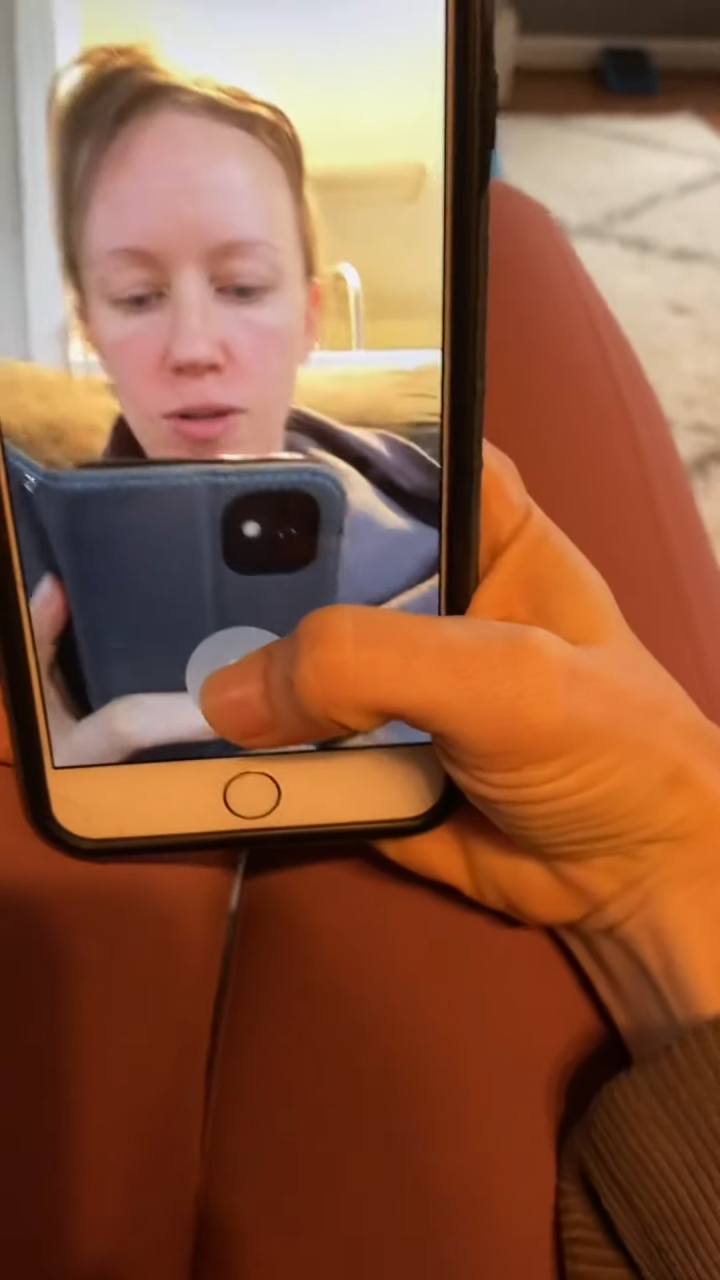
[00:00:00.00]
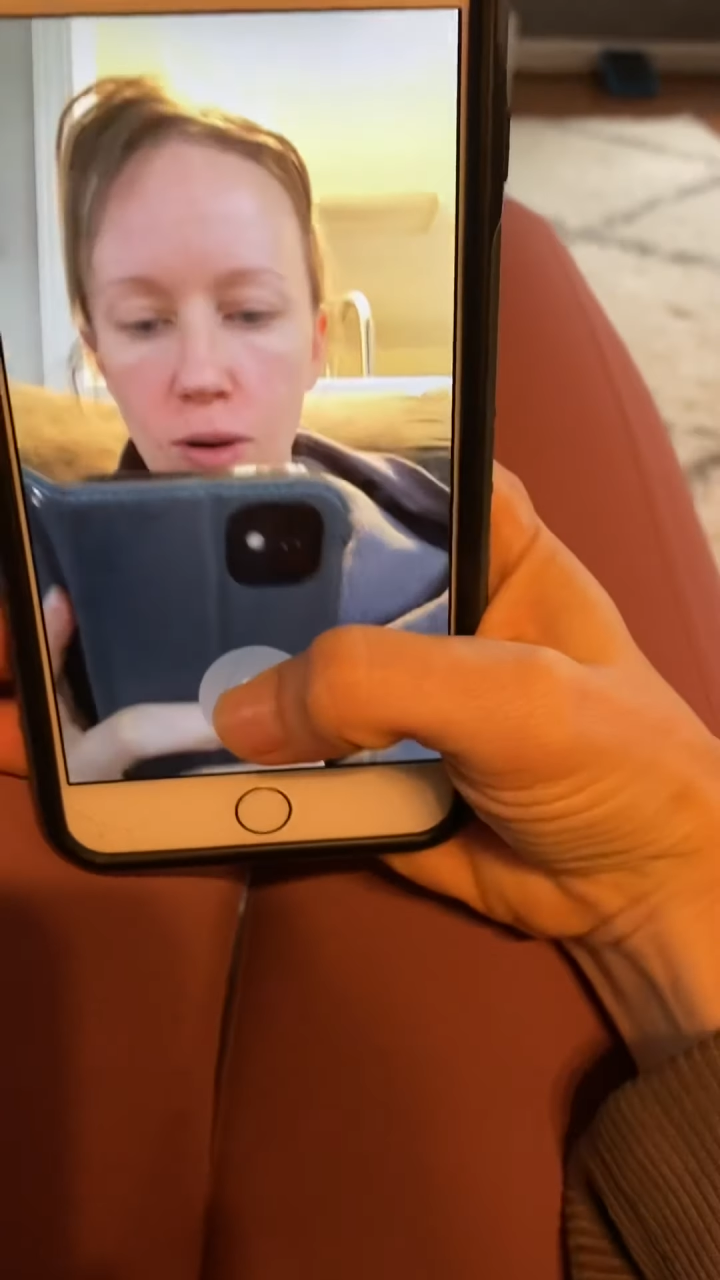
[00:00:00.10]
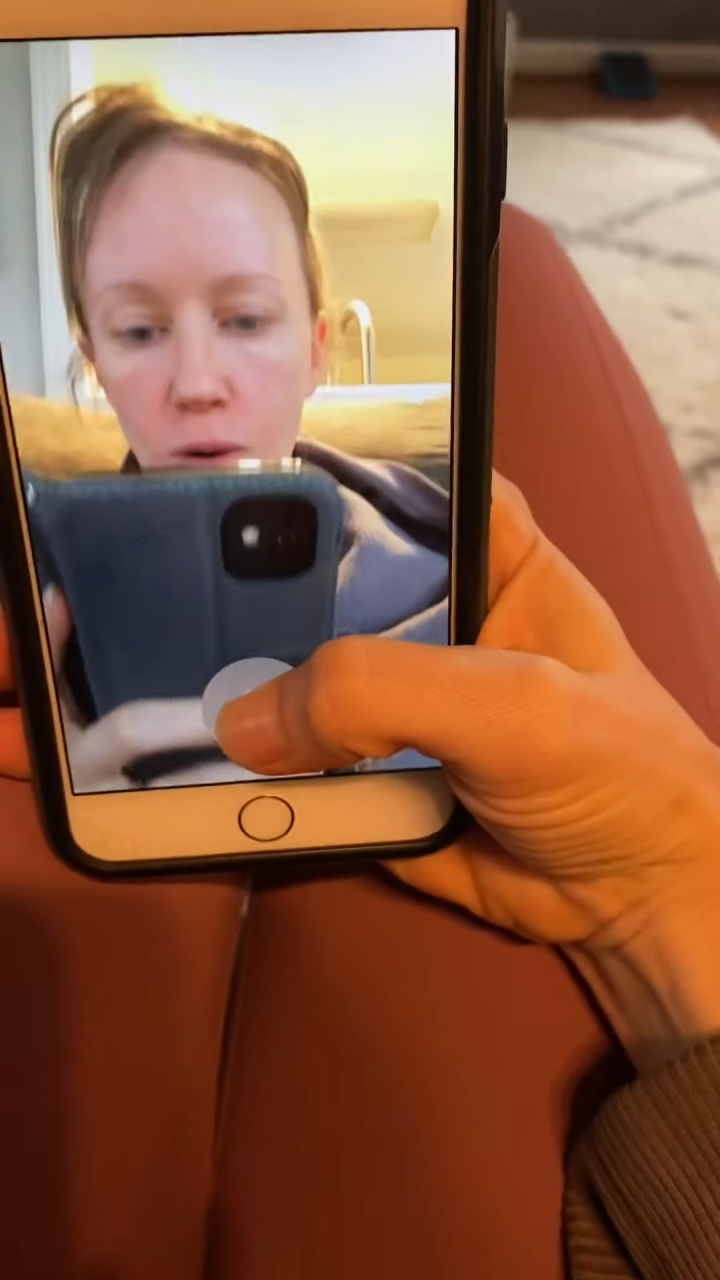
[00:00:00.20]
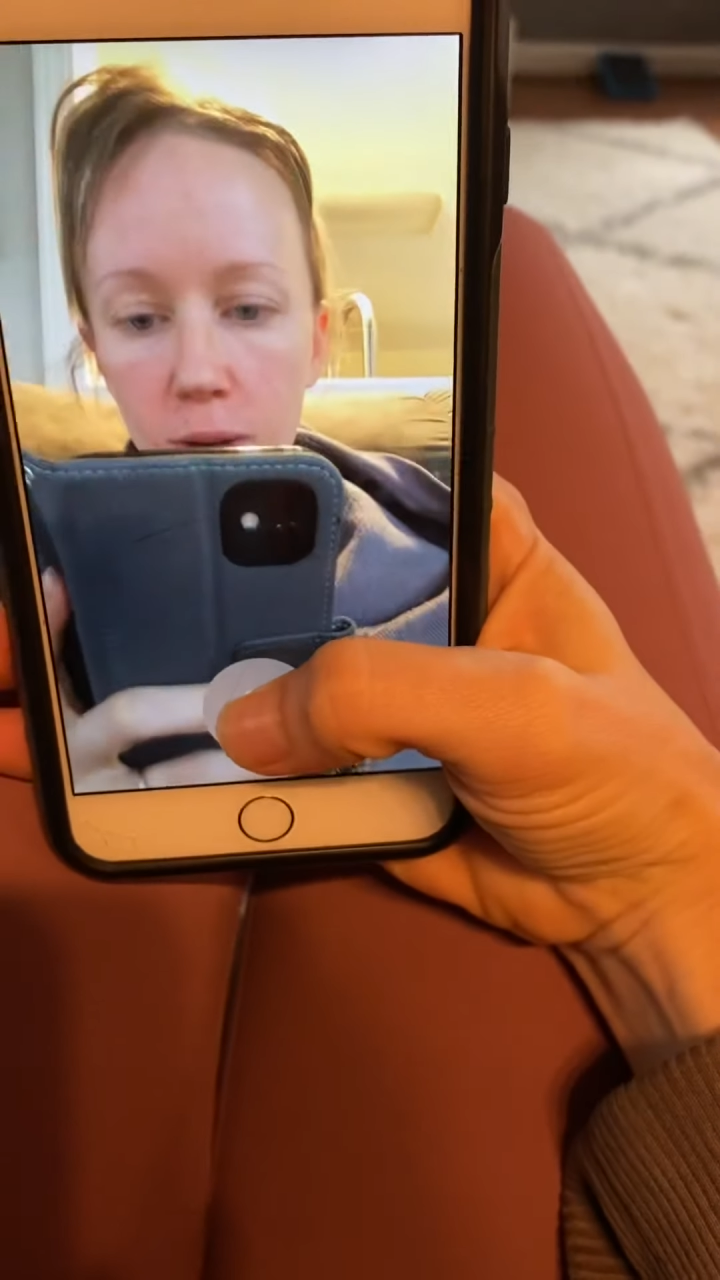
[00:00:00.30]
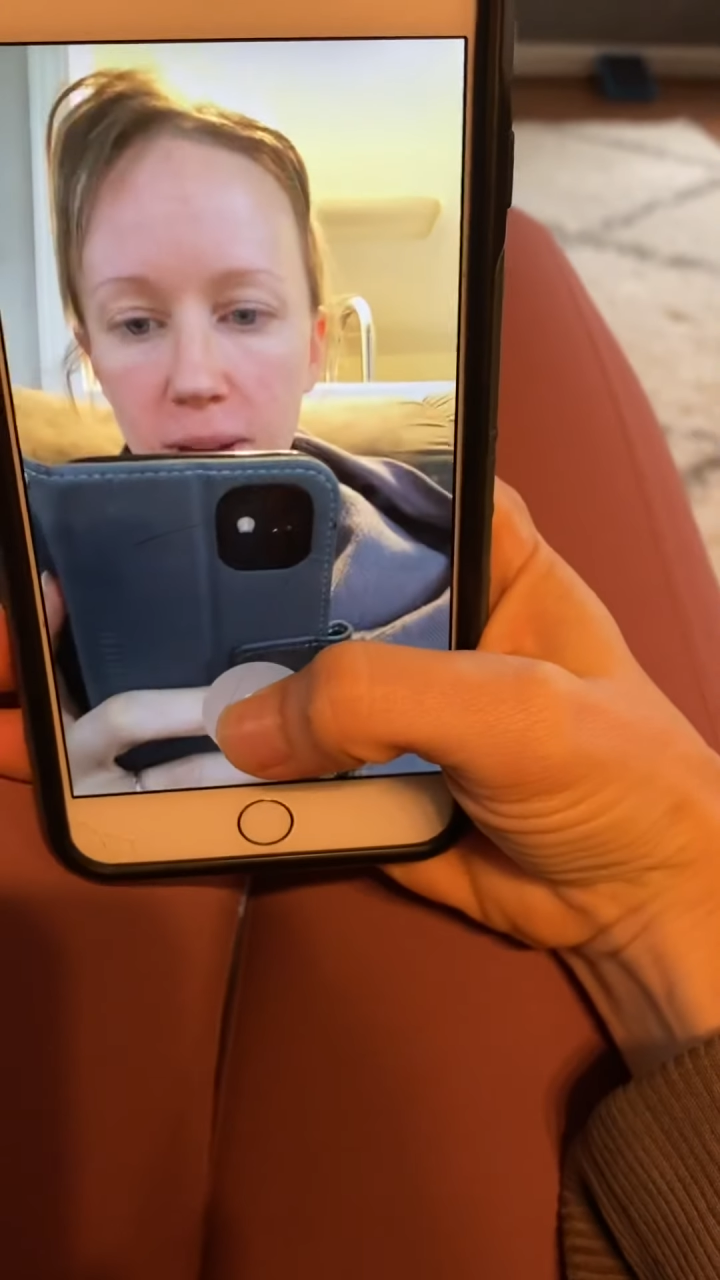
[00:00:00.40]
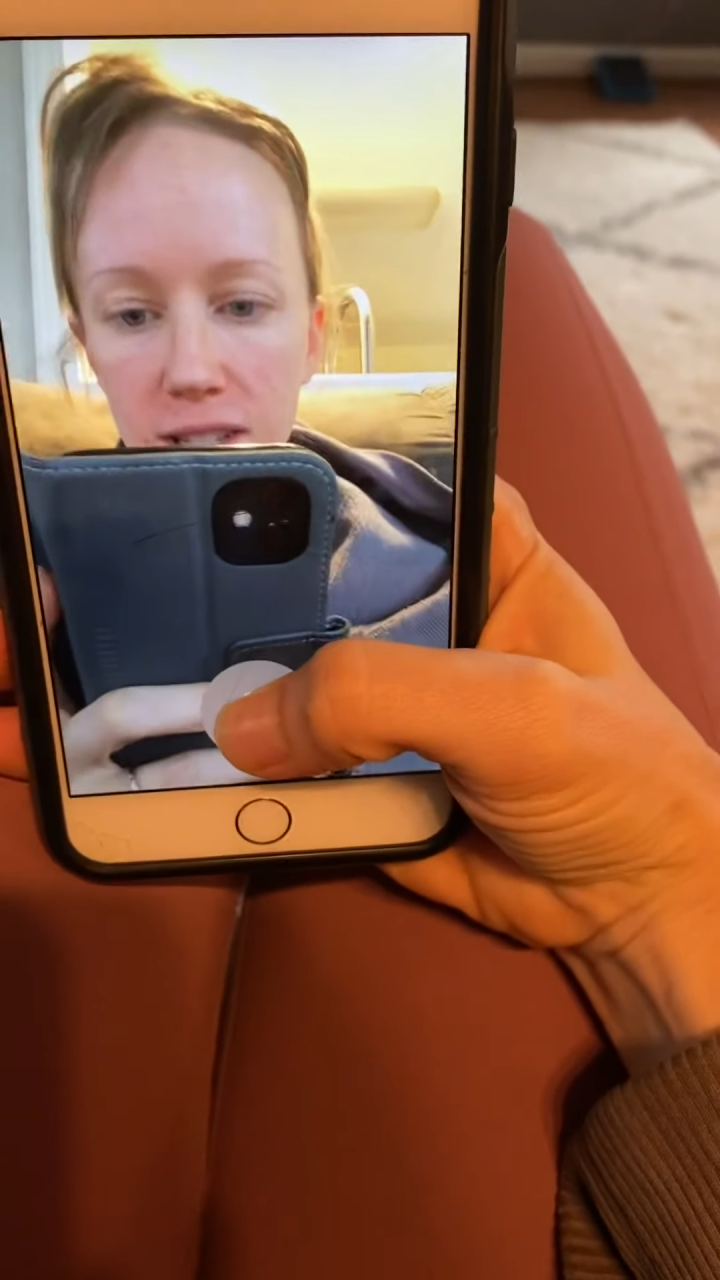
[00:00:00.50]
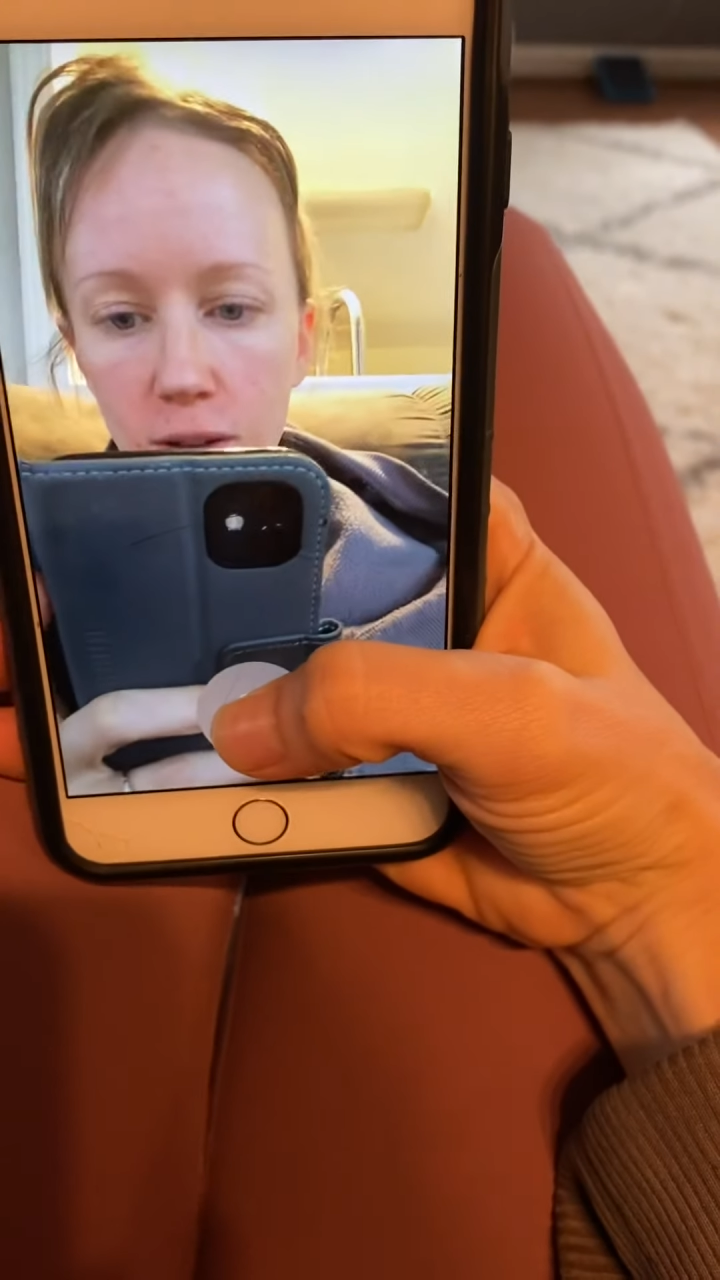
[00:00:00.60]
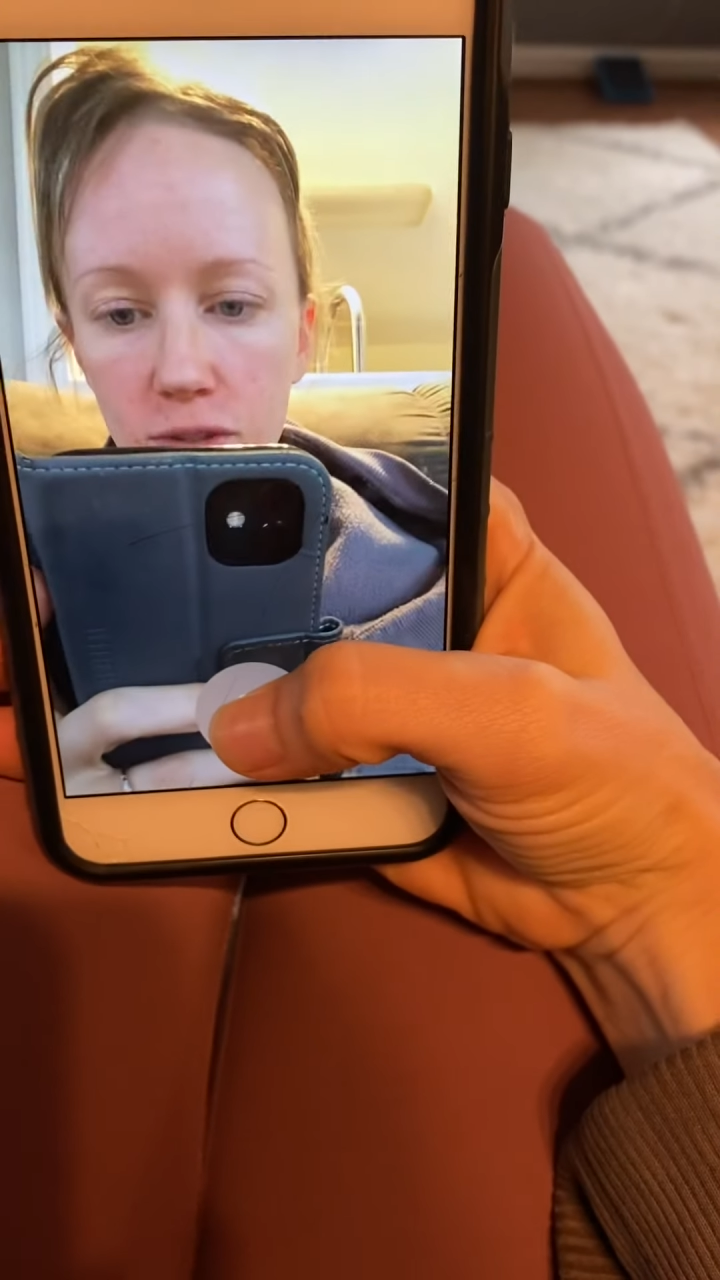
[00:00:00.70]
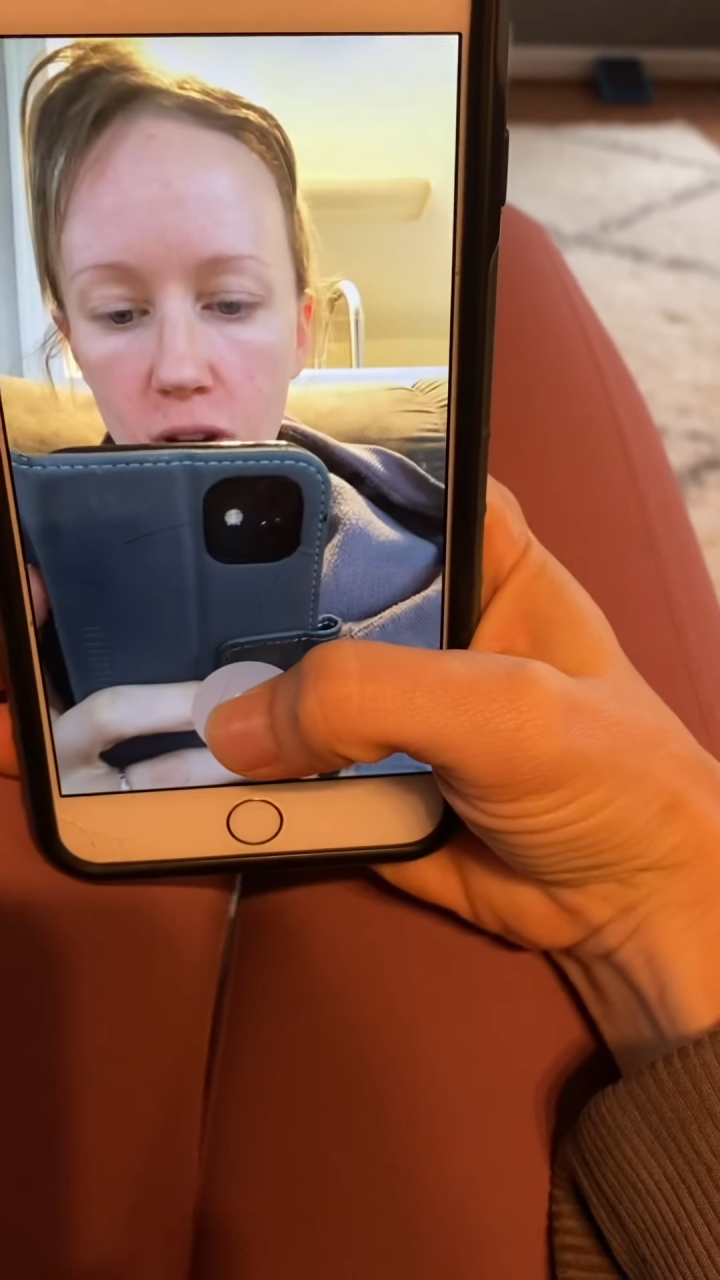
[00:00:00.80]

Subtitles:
to record myself